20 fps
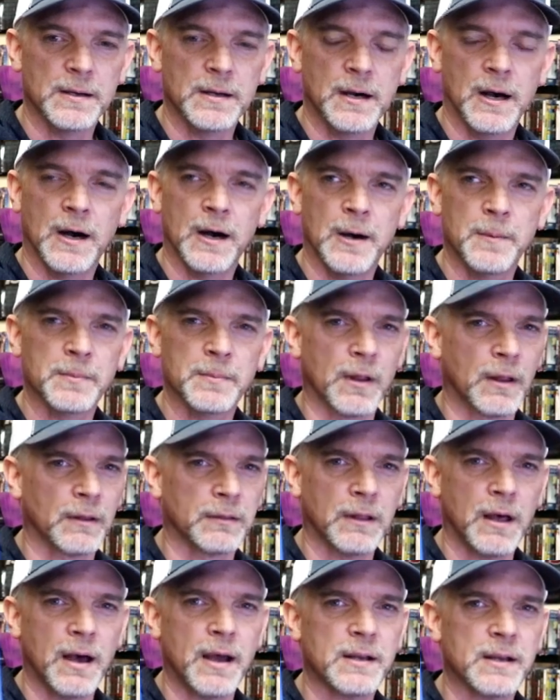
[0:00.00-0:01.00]
Um, a
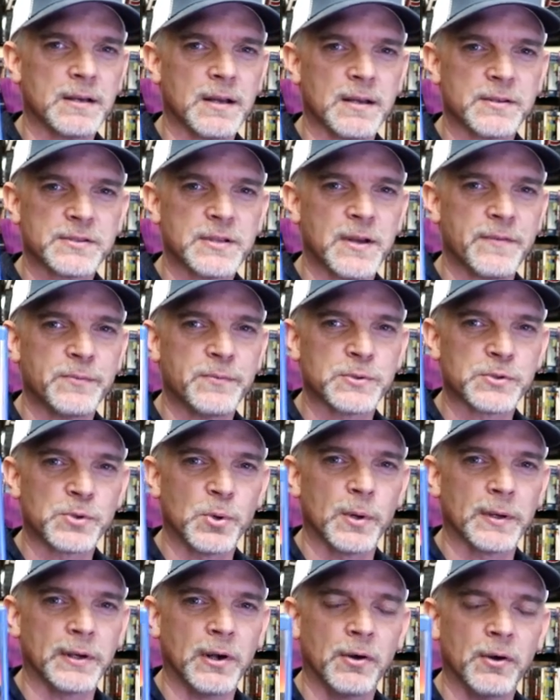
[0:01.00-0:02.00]
lot of stuff was
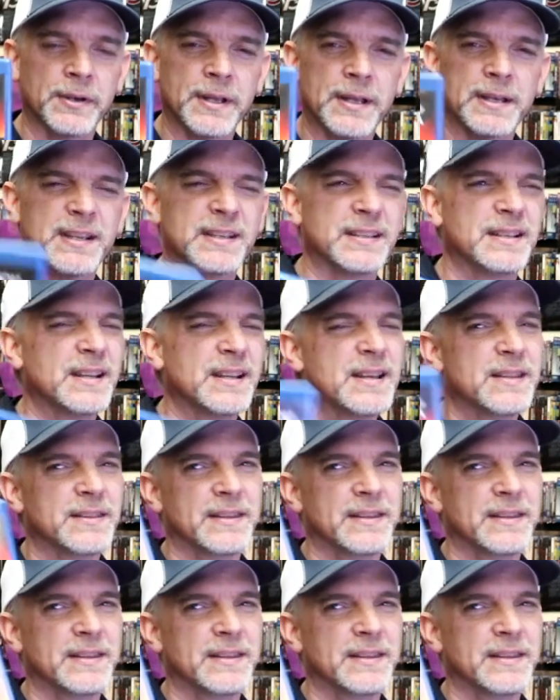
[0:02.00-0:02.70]
going on in it.